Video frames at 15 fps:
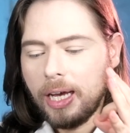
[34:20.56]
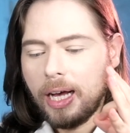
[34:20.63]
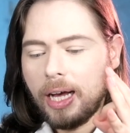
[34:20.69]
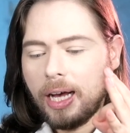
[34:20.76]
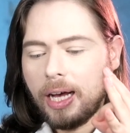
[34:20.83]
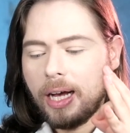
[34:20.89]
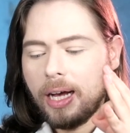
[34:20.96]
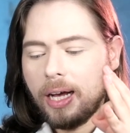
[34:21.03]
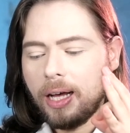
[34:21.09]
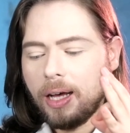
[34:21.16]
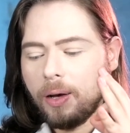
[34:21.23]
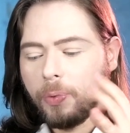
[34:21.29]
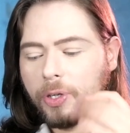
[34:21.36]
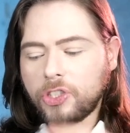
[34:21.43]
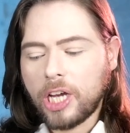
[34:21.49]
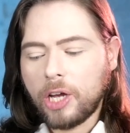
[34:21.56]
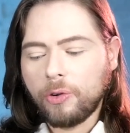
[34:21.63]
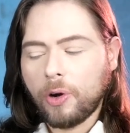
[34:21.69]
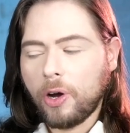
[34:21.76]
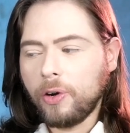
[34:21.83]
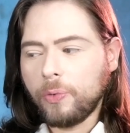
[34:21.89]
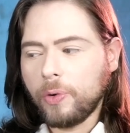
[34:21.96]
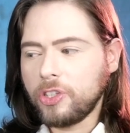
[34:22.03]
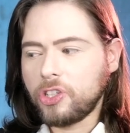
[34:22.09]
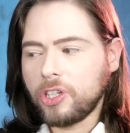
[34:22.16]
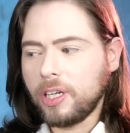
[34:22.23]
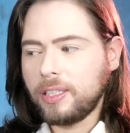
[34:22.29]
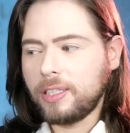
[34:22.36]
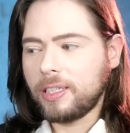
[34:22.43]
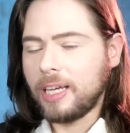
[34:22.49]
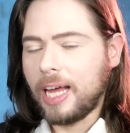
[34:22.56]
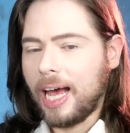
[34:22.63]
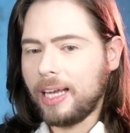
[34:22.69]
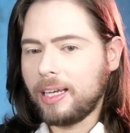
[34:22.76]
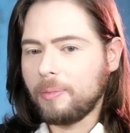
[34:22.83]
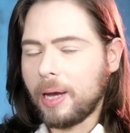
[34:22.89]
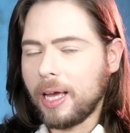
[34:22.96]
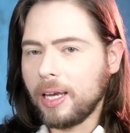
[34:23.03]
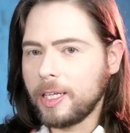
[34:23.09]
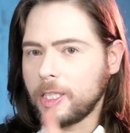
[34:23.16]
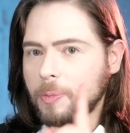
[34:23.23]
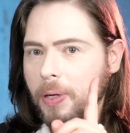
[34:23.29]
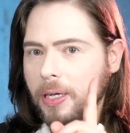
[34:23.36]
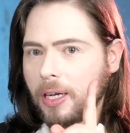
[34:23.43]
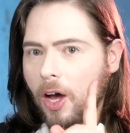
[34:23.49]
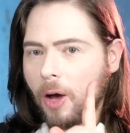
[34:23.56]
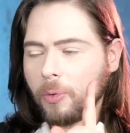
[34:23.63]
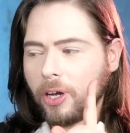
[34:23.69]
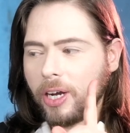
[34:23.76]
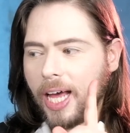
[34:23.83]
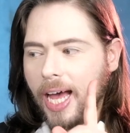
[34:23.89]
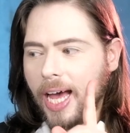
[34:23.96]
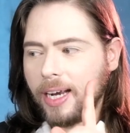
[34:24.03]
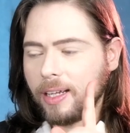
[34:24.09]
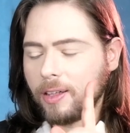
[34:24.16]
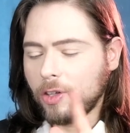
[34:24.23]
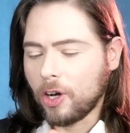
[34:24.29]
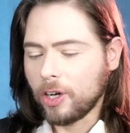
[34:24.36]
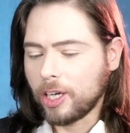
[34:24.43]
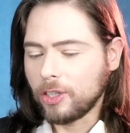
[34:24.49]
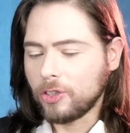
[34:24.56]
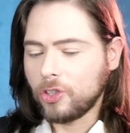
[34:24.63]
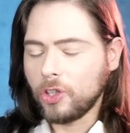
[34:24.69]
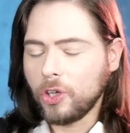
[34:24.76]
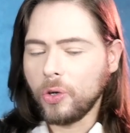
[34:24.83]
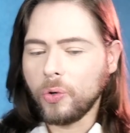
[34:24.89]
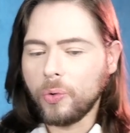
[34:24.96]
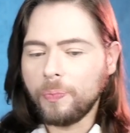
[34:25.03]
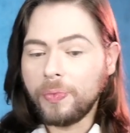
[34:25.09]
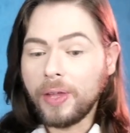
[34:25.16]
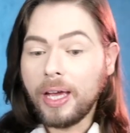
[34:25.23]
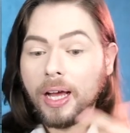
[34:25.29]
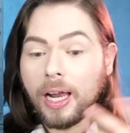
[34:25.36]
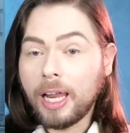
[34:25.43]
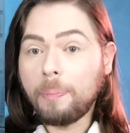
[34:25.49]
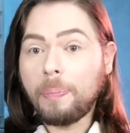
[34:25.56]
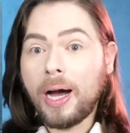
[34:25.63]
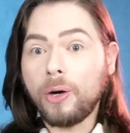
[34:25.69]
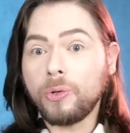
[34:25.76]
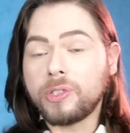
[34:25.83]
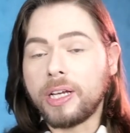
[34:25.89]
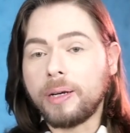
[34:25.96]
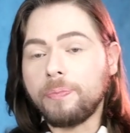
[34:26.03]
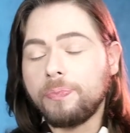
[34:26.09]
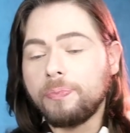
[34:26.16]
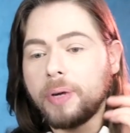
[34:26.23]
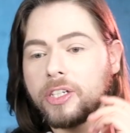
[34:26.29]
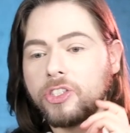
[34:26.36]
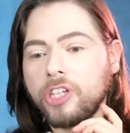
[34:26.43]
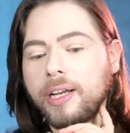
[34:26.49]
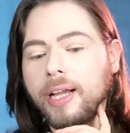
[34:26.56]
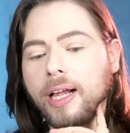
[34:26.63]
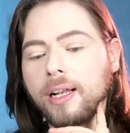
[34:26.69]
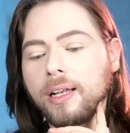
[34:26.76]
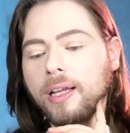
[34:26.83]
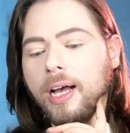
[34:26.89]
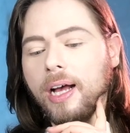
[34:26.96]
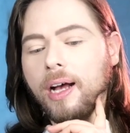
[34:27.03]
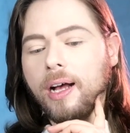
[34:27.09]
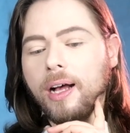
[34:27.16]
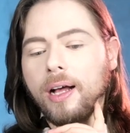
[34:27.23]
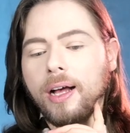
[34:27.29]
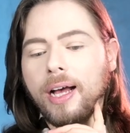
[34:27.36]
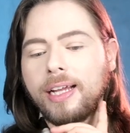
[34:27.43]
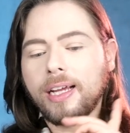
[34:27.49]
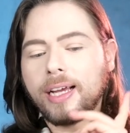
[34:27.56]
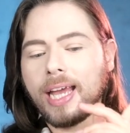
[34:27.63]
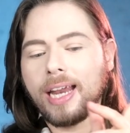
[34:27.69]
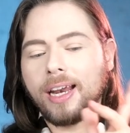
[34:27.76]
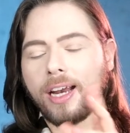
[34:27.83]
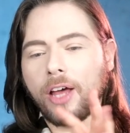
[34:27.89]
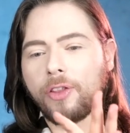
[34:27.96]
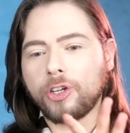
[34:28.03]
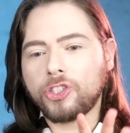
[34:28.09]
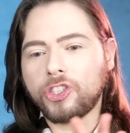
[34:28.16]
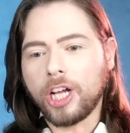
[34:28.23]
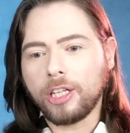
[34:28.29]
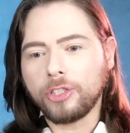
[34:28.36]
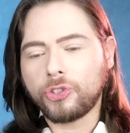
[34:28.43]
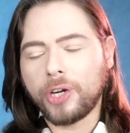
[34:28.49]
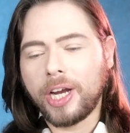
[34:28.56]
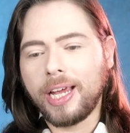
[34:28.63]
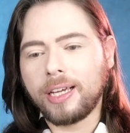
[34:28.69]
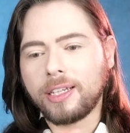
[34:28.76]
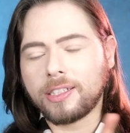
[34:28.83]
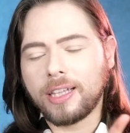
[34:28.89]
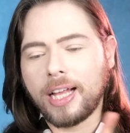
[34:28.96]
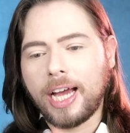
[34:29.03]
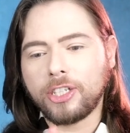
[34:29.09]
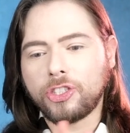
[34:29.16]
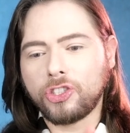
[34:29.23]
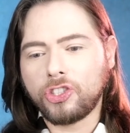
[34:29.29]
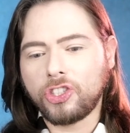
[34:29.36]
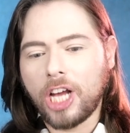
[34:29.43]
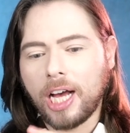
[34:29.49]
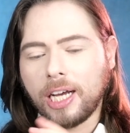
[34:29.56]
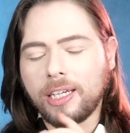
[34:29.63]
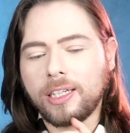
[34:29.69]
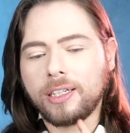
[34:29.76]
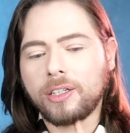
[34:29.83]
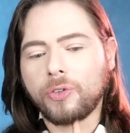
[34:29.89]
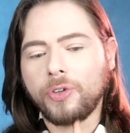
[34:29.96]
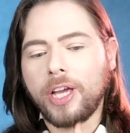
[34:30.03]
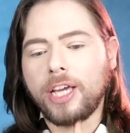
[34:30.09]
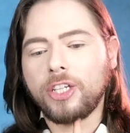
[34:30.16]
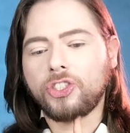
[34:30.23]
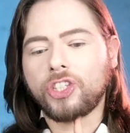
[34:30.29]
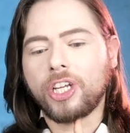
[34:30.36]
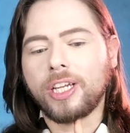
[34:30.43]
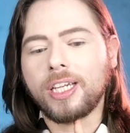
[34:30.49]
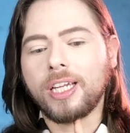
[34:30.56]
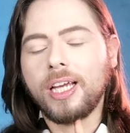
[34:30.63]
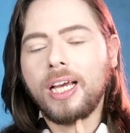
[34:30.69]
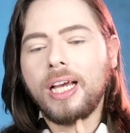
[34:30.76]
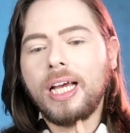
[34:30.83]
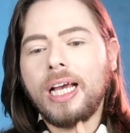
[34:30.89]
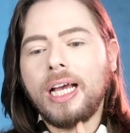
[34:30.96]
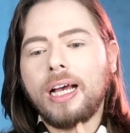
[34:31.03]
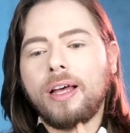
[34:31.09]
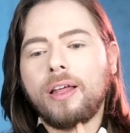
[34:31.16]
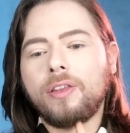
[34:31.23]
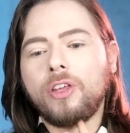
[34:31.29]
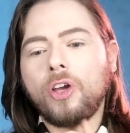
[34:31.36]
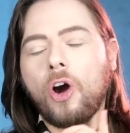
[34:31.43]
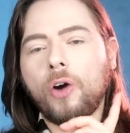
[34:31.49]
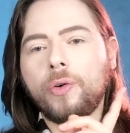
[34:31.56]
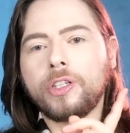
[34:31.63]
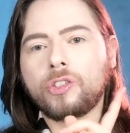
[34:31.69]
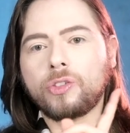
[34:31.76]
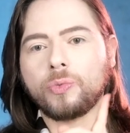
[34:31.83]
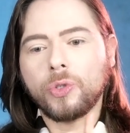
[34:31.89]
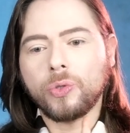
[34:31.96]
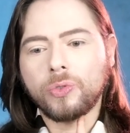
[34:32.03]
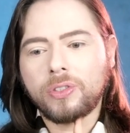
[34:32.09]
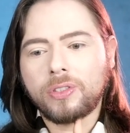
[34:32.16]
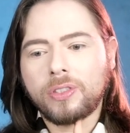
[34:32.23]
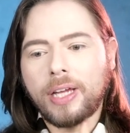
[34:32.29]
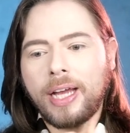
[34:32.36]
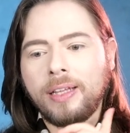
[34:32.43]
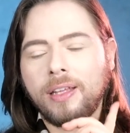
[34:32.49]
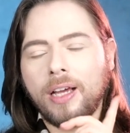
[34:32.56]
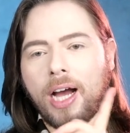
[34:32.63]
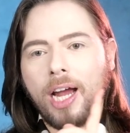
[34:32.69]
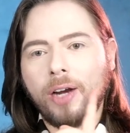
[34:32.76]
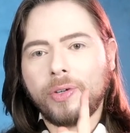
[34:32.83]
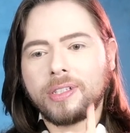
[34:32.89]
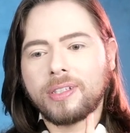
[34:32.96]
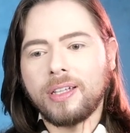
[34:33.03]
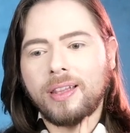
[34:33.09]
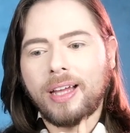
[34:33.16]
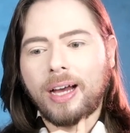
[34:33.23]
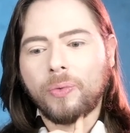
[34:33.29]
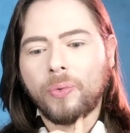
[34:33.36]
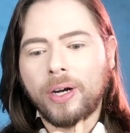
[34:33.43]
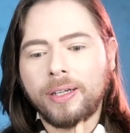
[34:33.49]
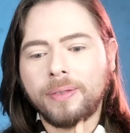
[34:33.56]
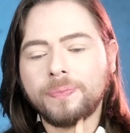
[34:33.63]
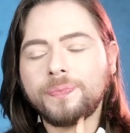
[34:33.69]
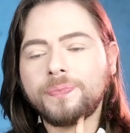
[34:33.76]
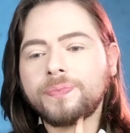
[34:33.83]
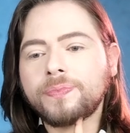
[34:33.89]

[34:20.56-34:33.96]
which I originally didn't add in my list, but now I'm going to add it talking to you. La Pausa by Chanel. And again, another Sheldrake / Jacques creation. The orris root and the iris in that one,